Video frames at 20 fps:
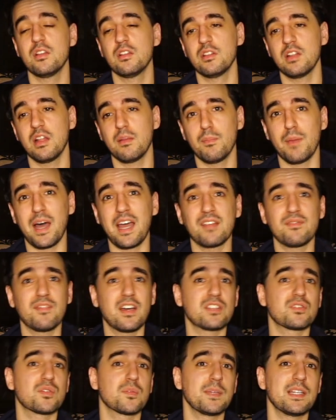My
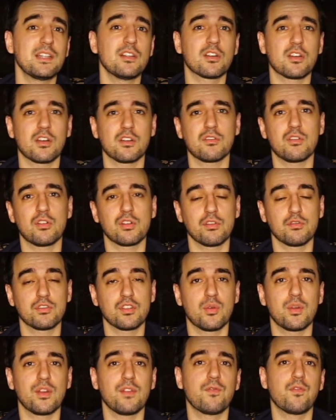advice would be look on
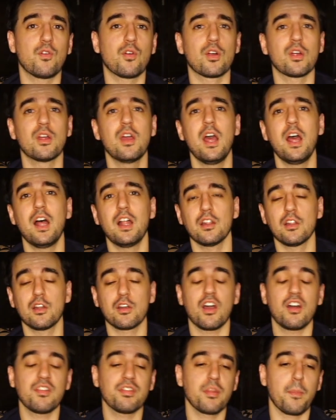Chrono24, look
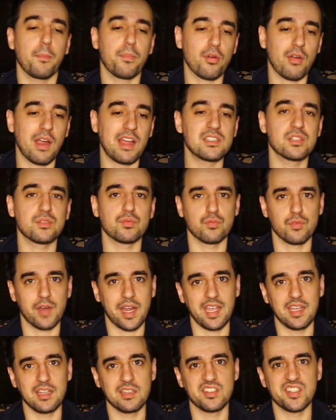on the price
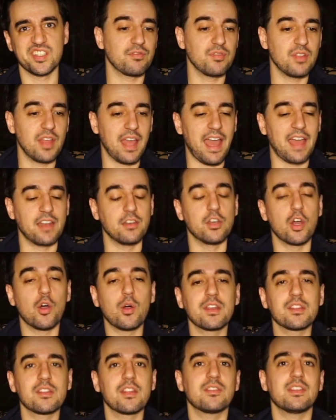range, and
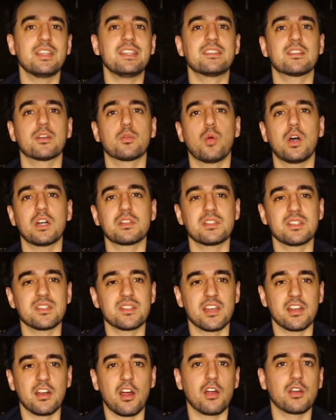knowing that these are watches
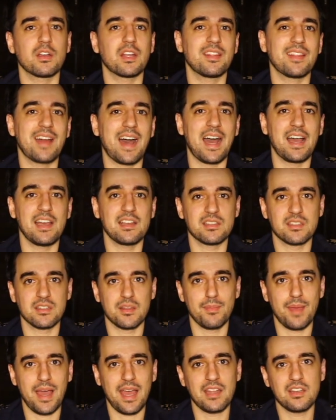that aren't in the highest
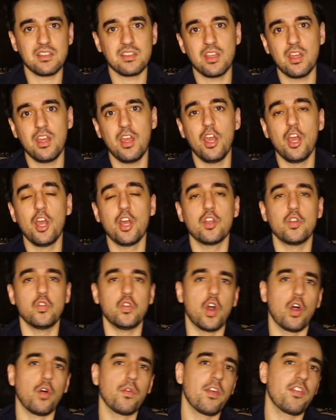demand,
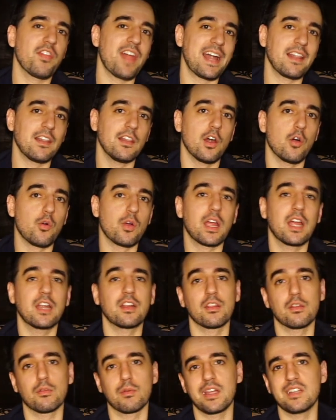know that that lower end of
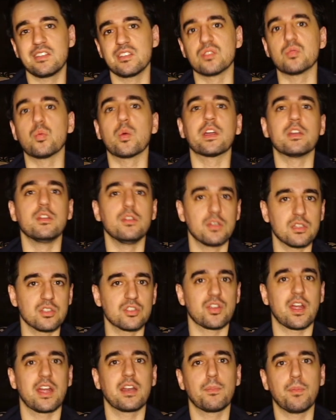the range is where you can
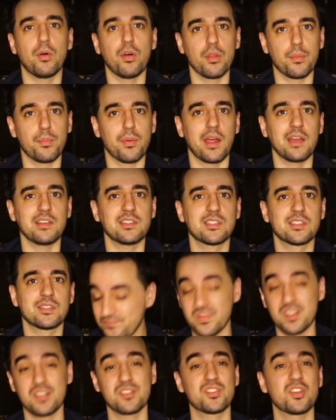try to pull the price.
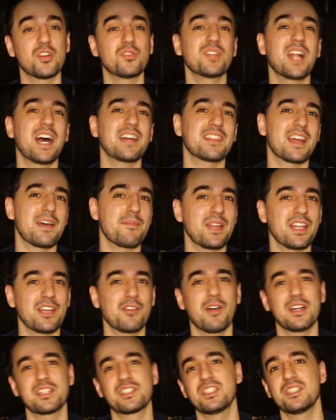So not that many
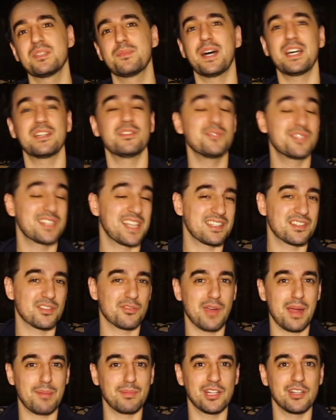questions, but I do tend to
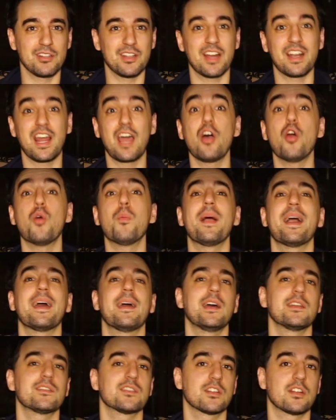ramble a lot. I hope I
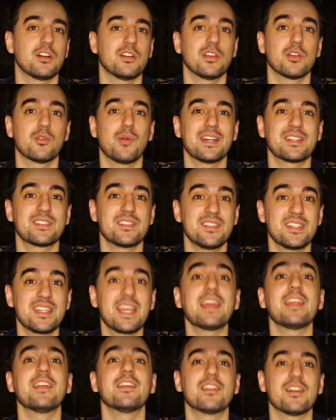answered all your questions
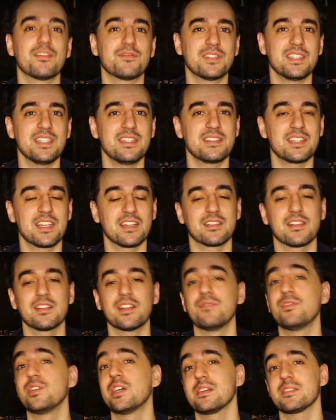in enough detail to
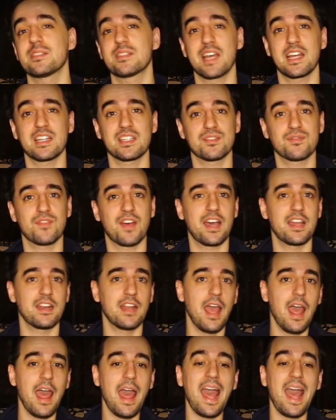leave you guys satisfied.